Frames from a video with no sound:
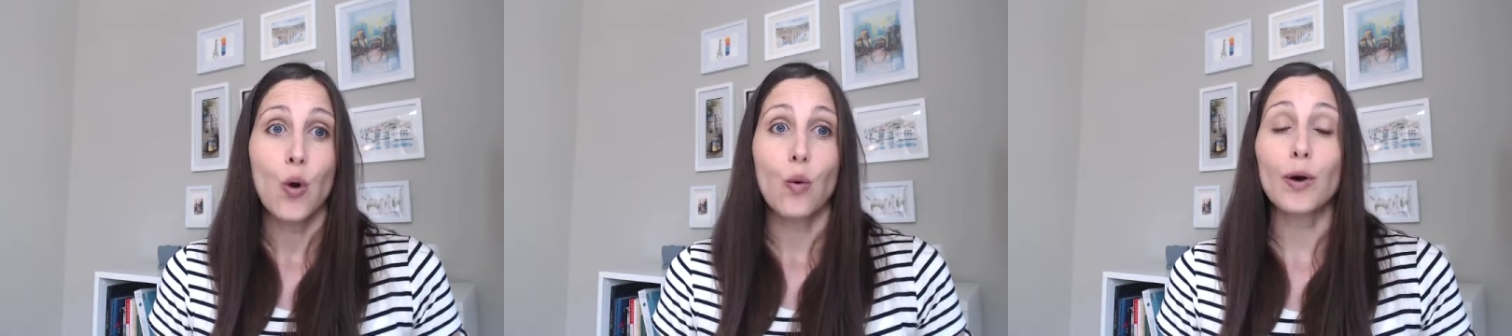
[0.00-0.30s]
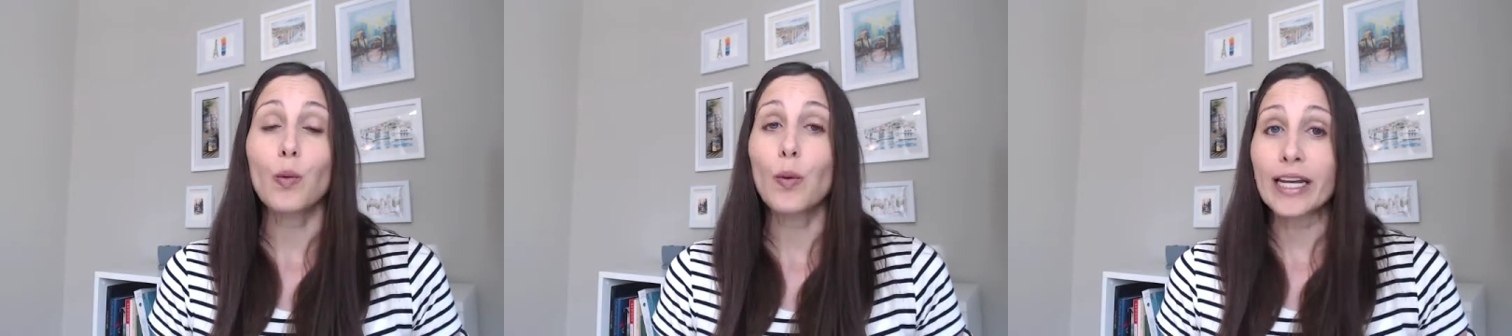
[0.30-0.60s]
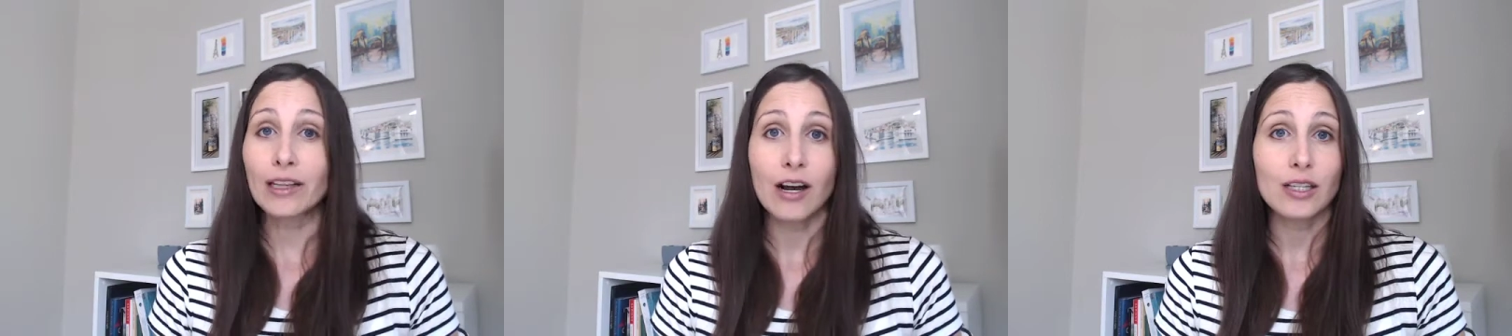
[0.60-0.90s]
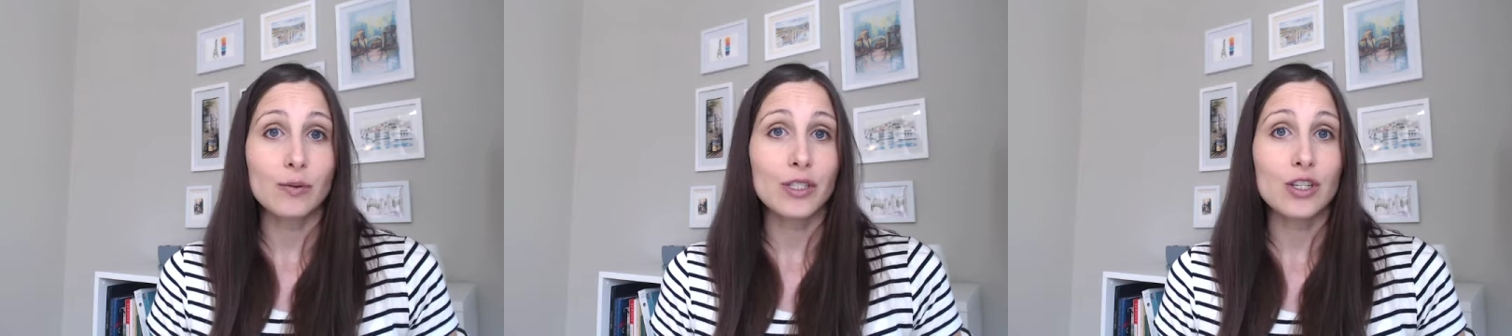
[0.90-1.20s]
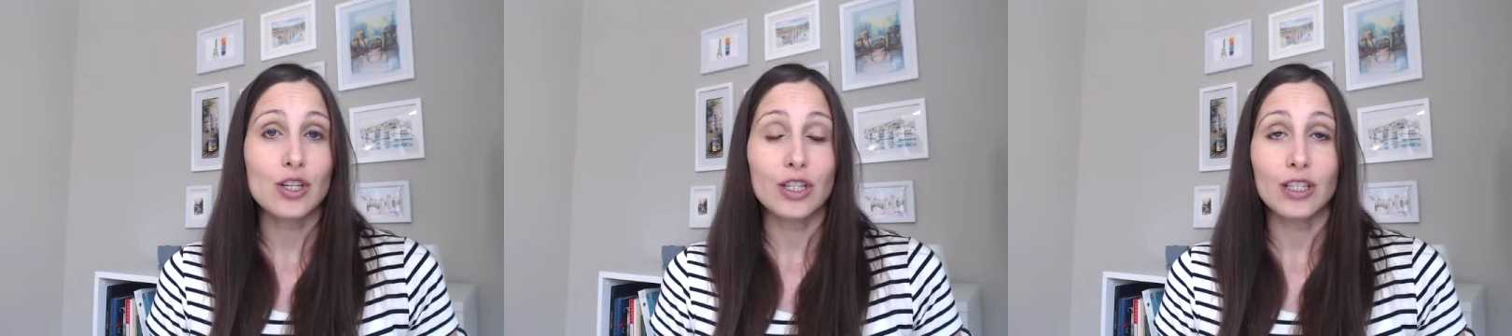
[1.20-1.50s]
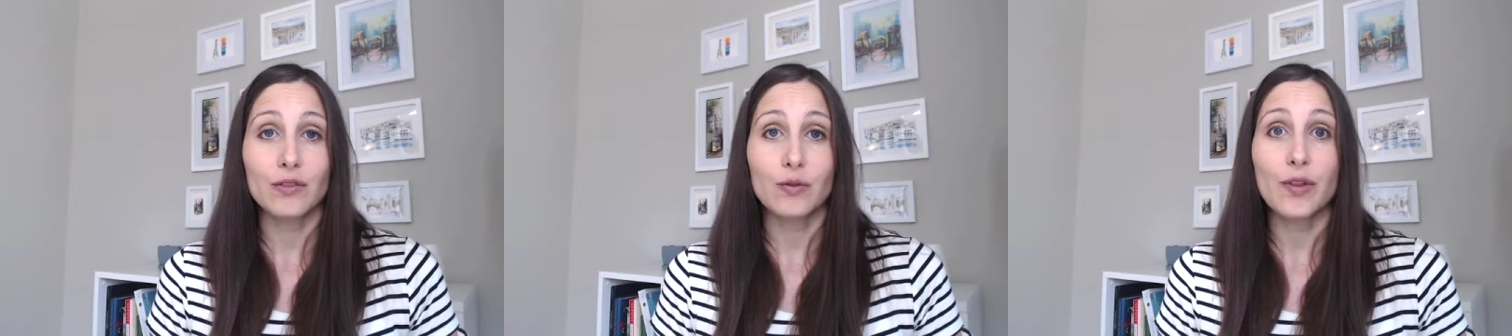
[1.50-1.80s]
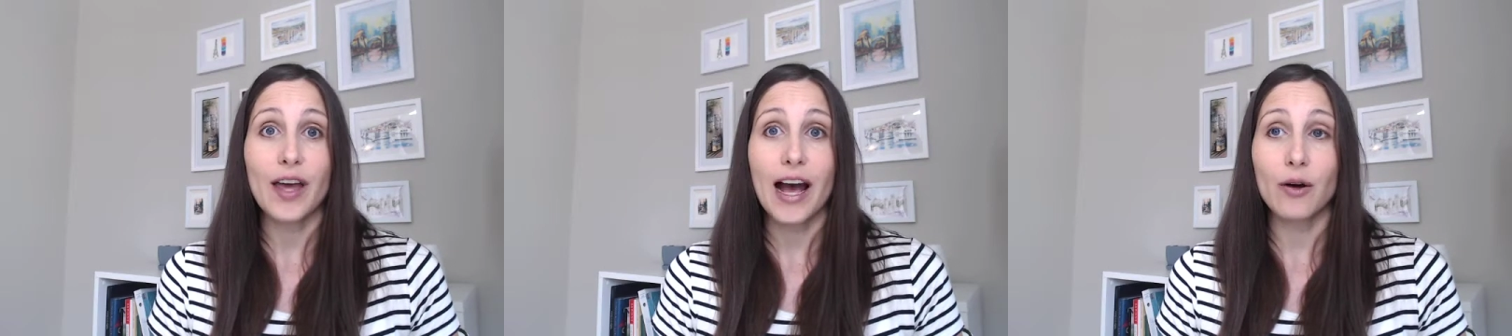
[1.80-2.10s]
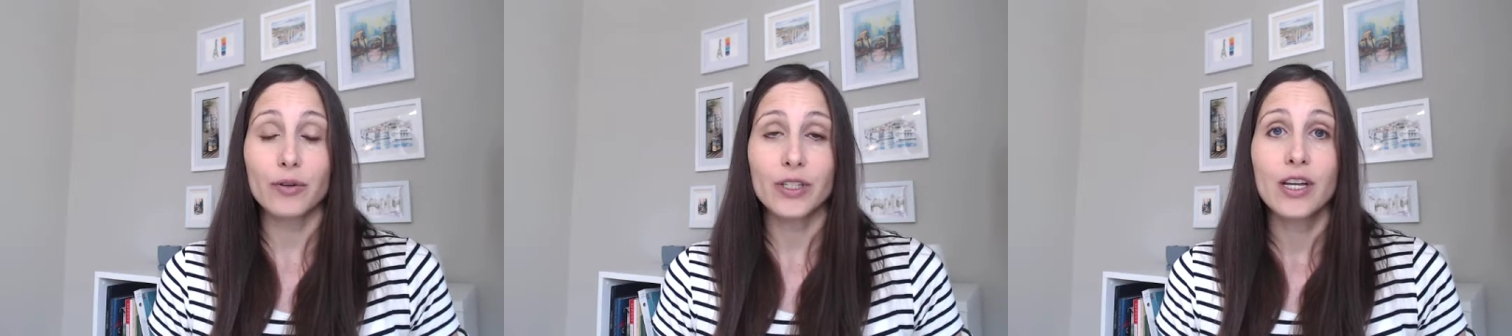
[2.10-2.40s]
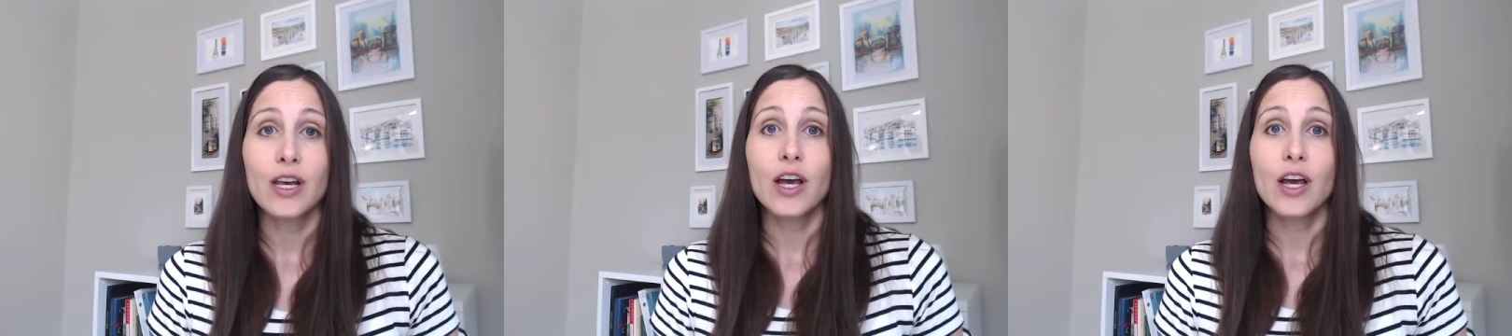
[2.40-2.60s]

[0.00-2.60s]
where weight loss was achieved without